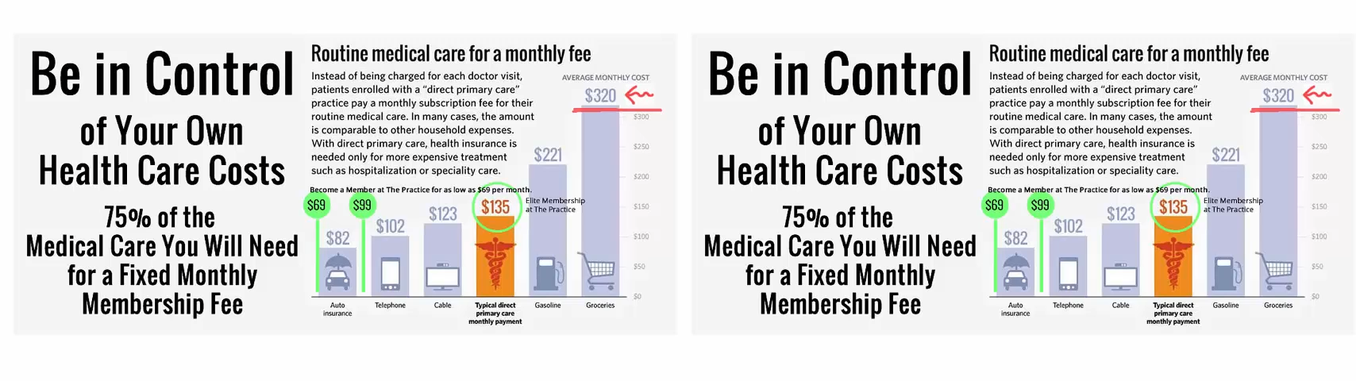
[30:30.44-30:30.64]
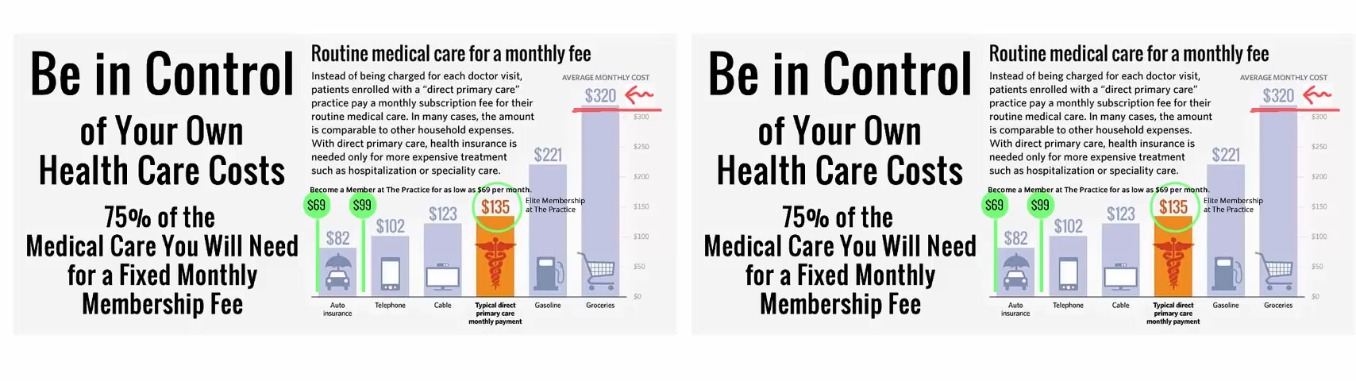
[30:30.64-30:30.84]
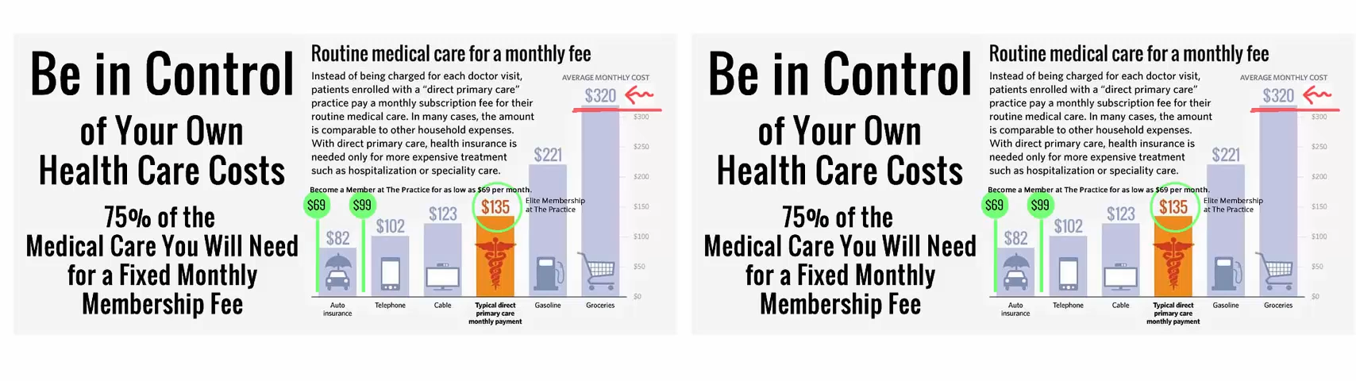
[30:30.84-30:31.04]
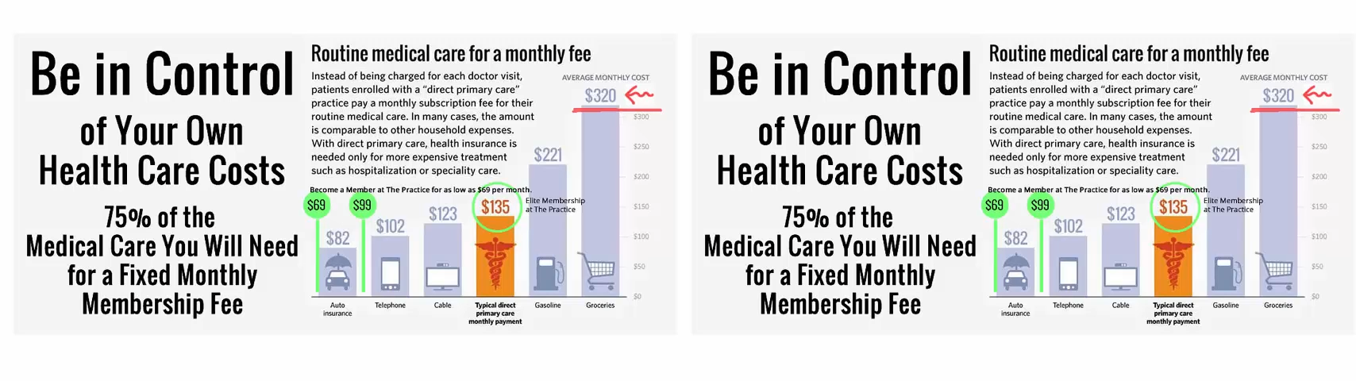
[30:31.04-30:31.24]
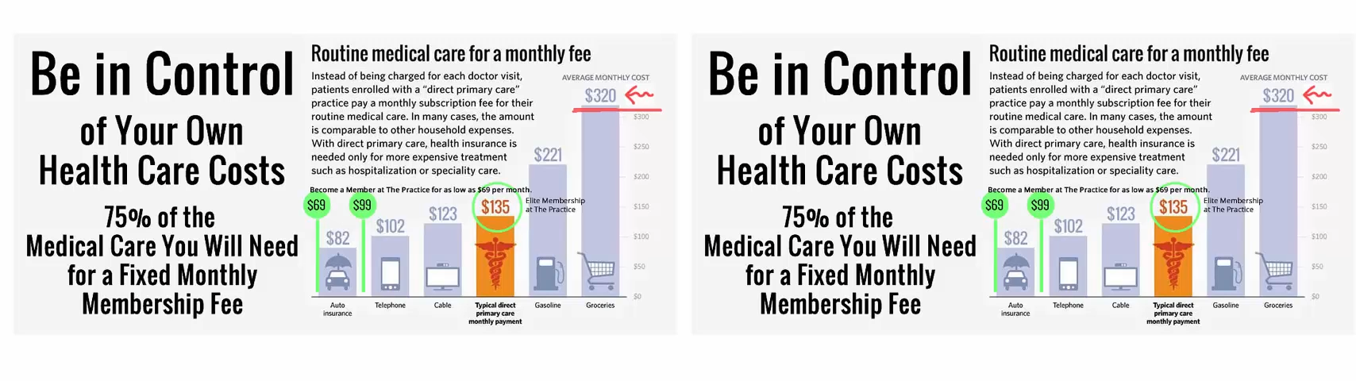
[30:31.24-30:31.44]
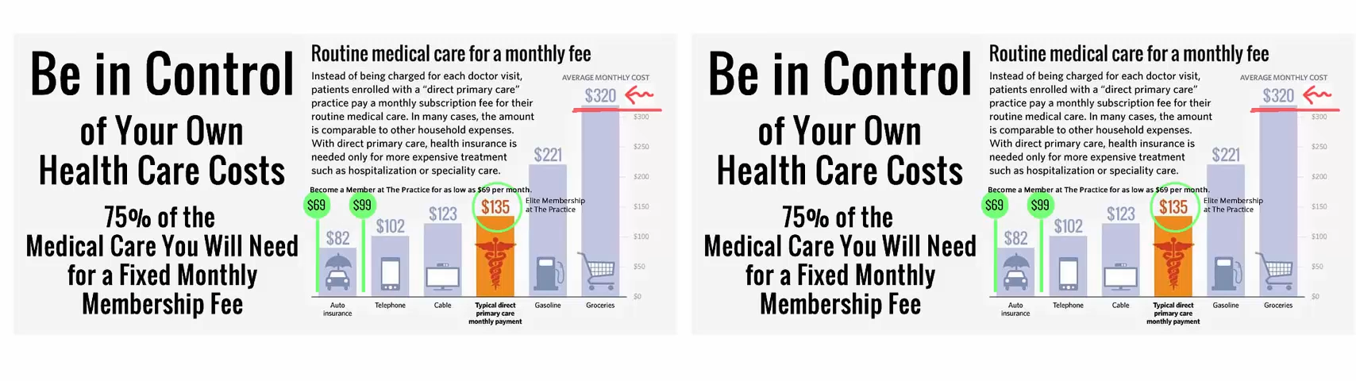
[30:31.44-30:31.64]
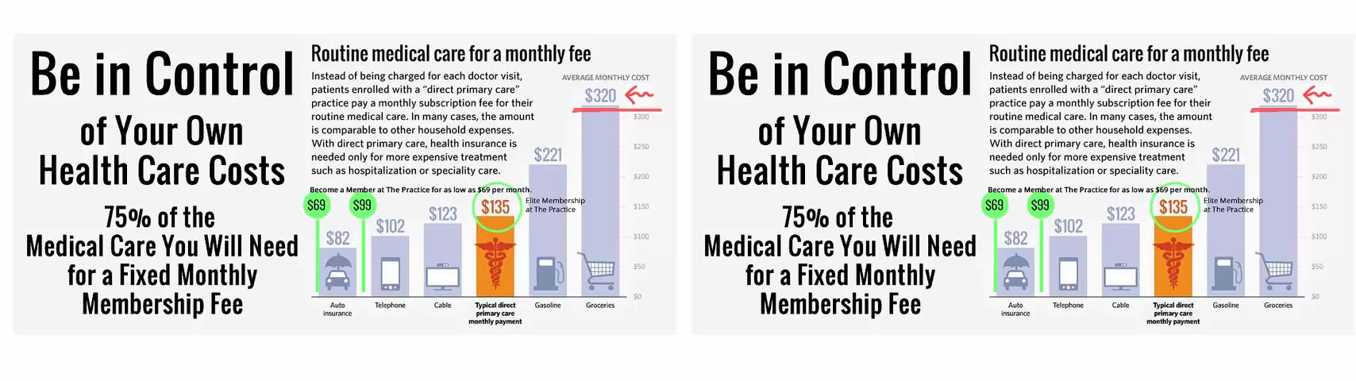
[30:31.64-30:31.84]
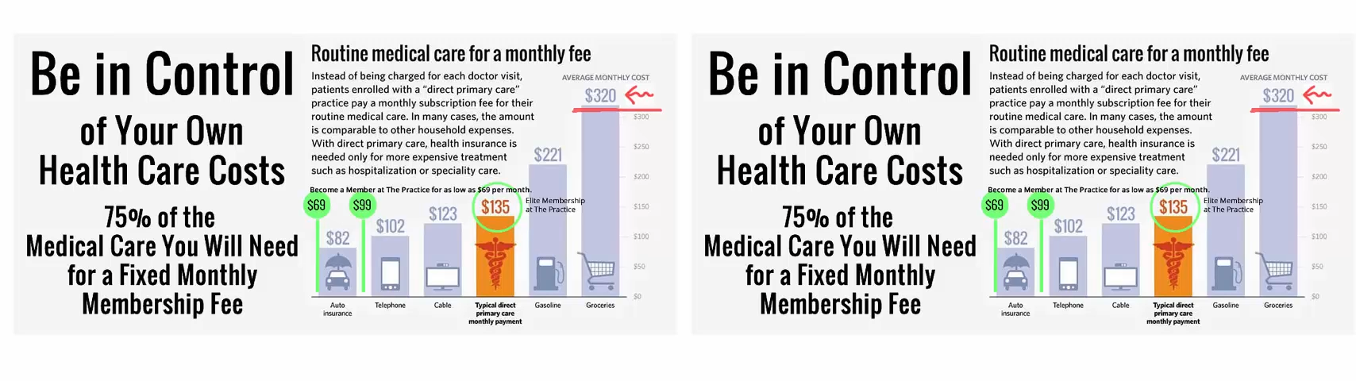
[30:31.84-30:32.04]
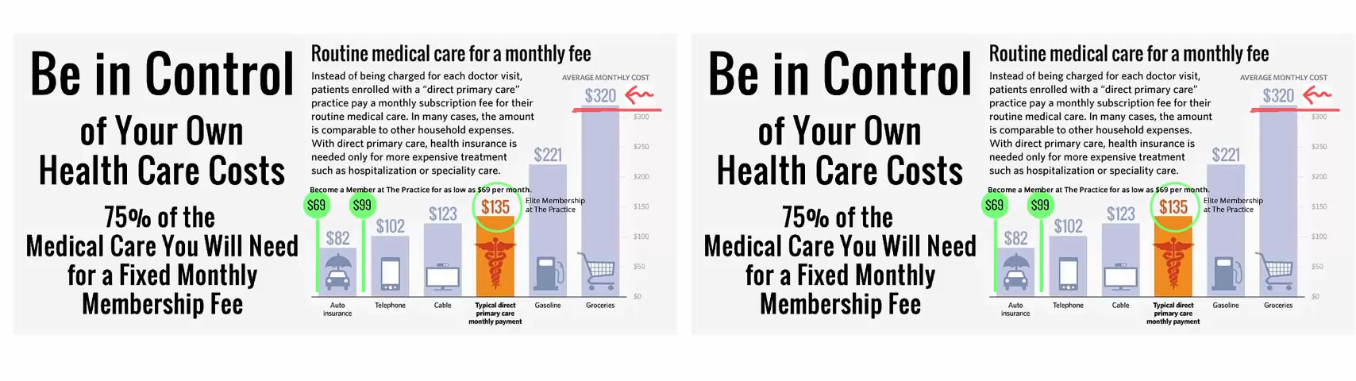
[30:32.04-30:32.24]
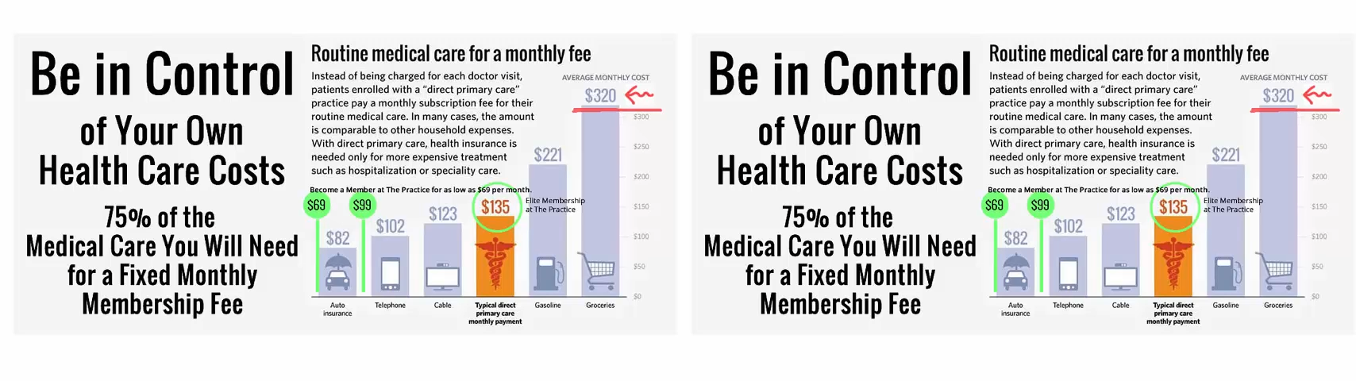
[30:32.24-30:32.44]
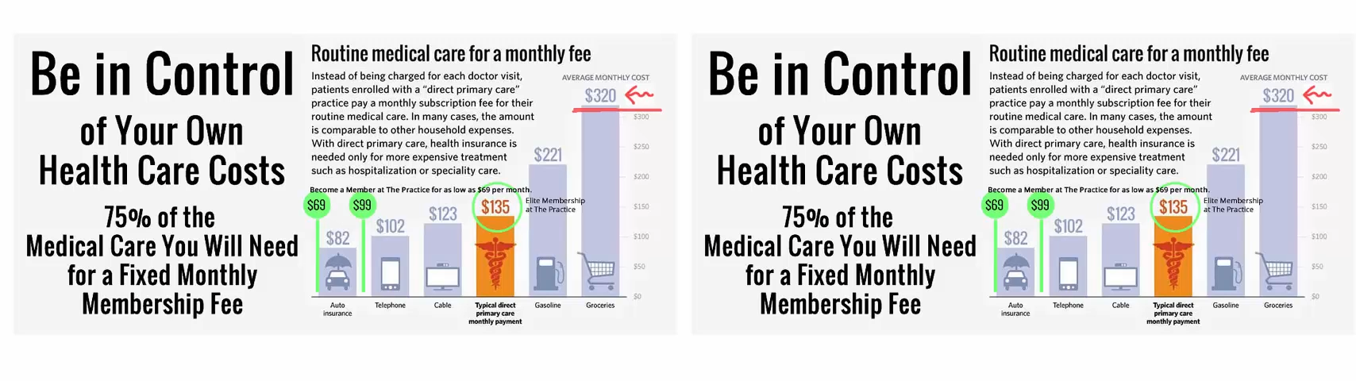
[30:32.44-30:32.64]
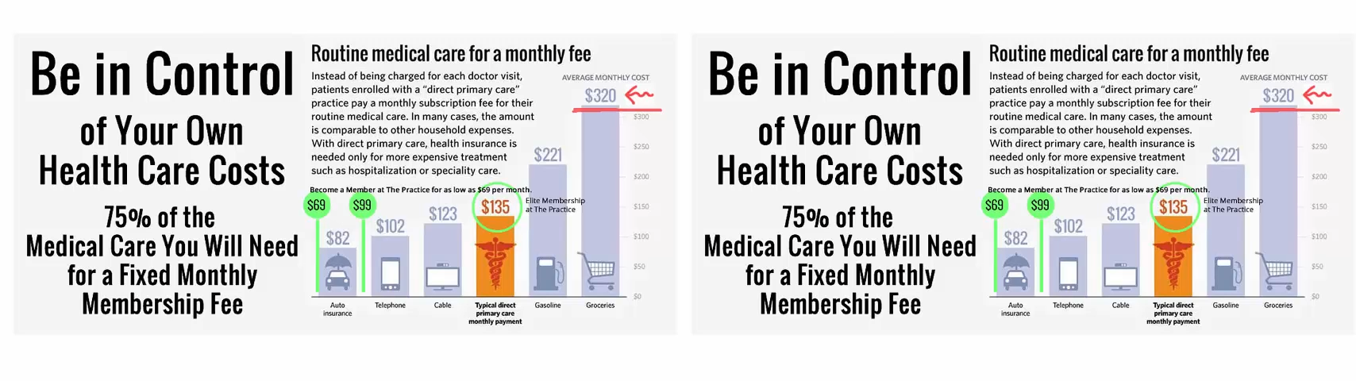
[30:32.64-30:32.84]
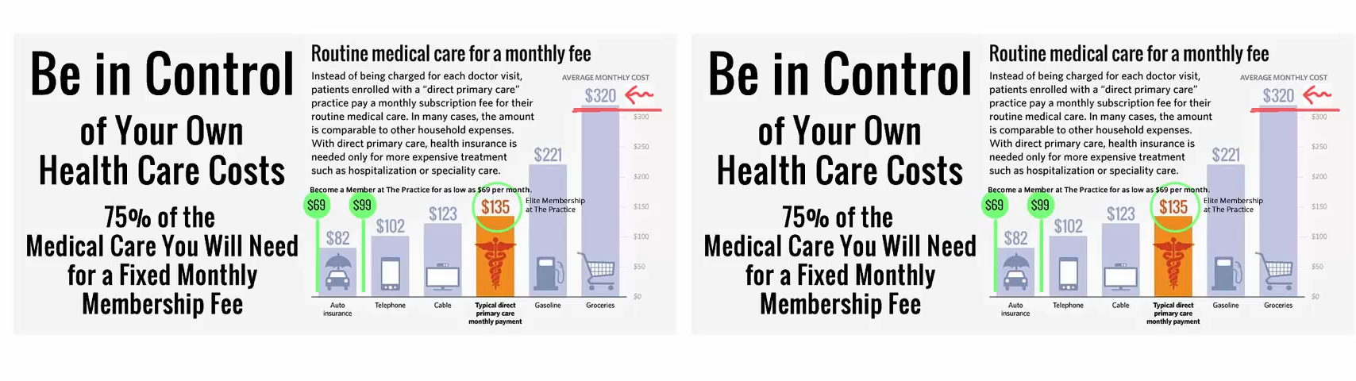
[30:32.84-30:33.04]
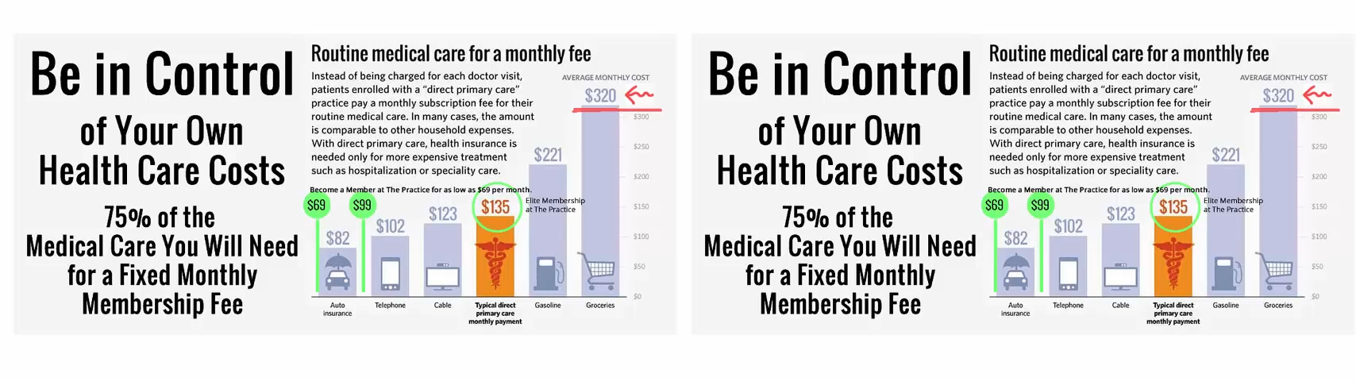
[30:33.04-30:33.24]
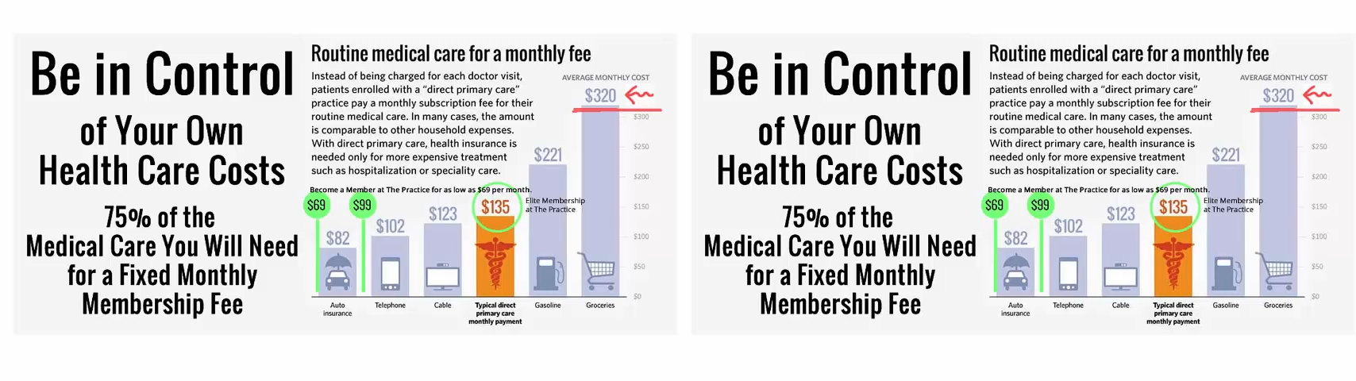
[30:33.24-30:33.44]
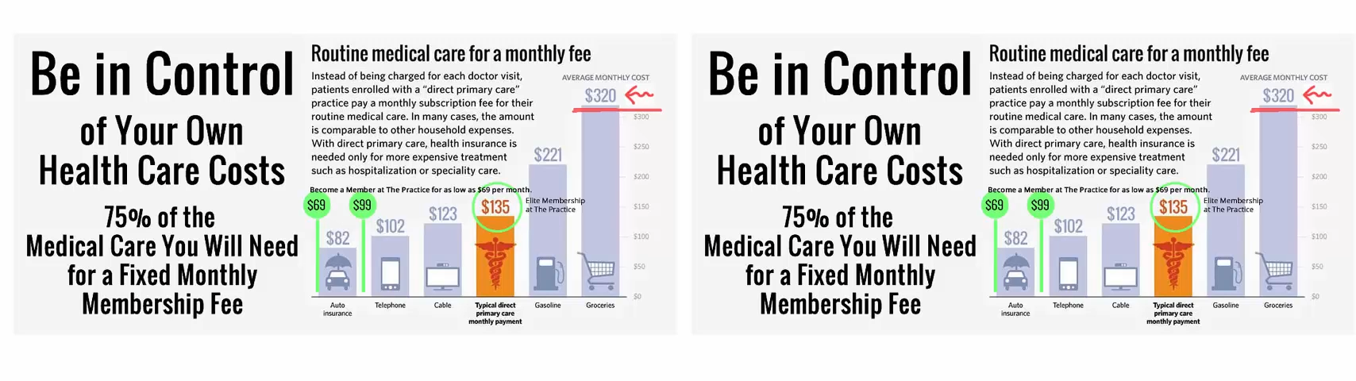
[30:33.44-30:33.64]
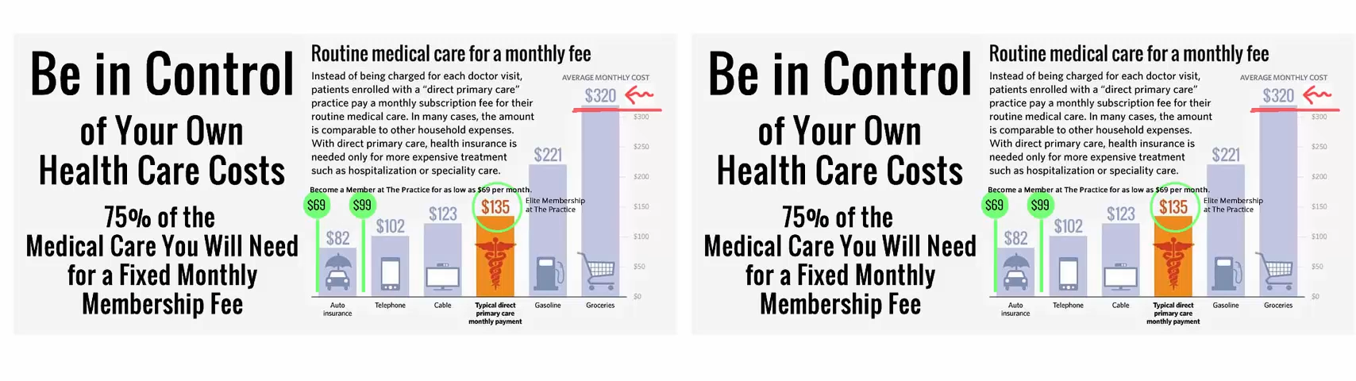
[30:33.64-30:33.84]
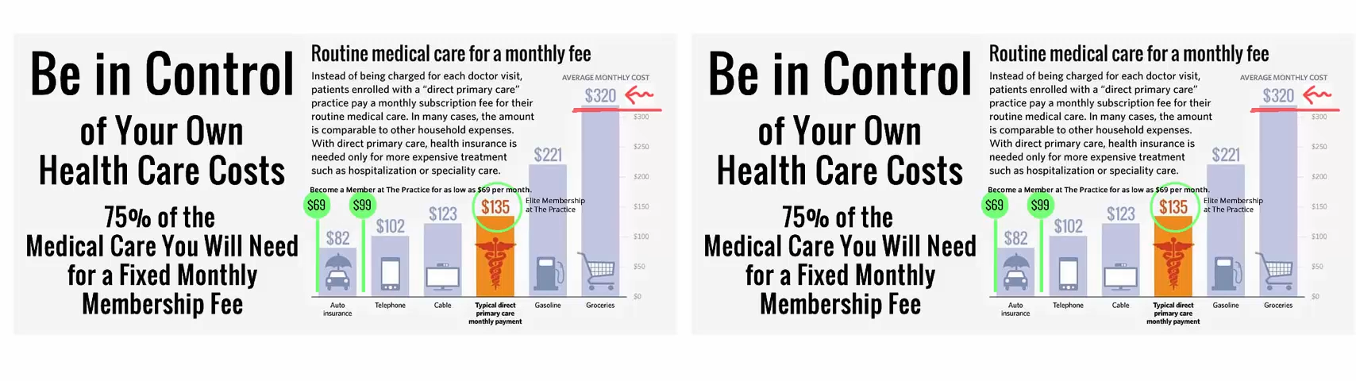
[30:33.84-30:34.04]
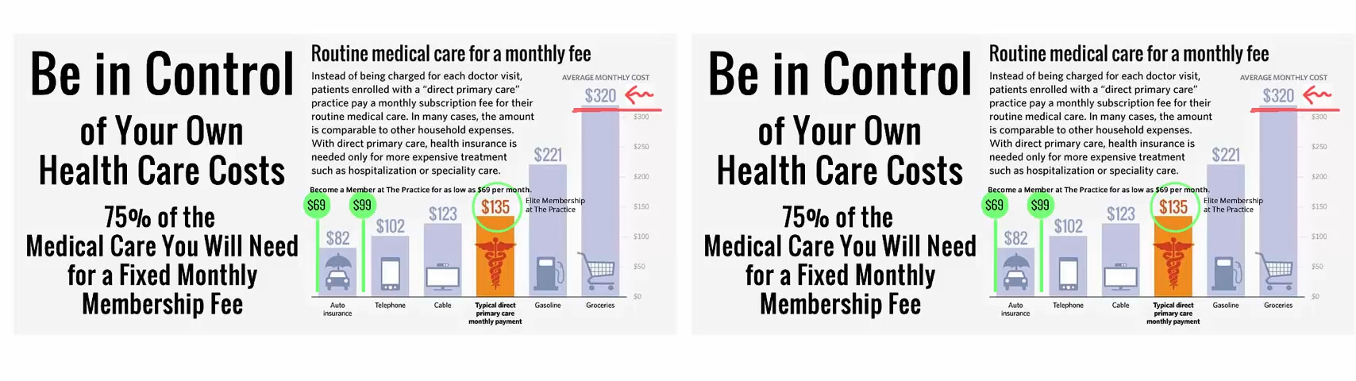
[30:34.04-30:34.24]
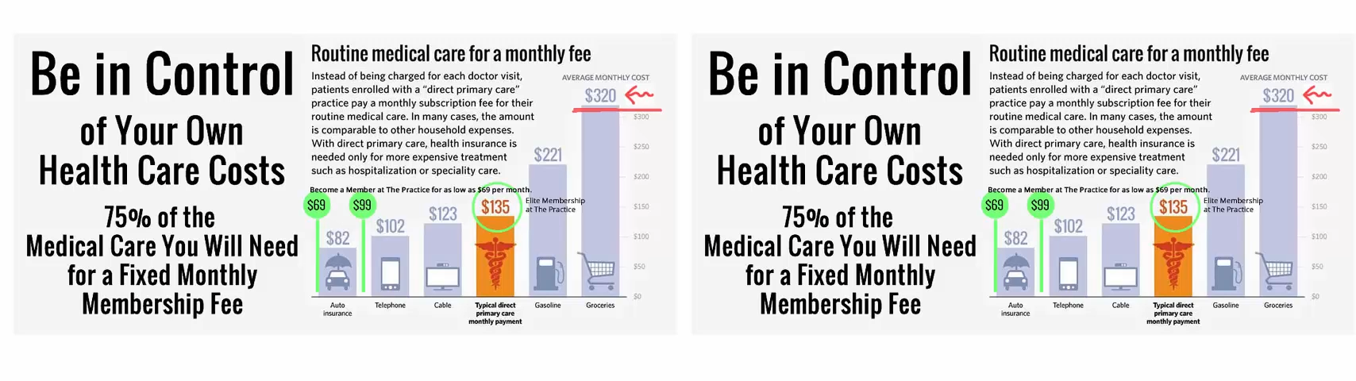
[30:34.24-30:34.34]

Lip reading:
No face is visible, so there are no lips to read.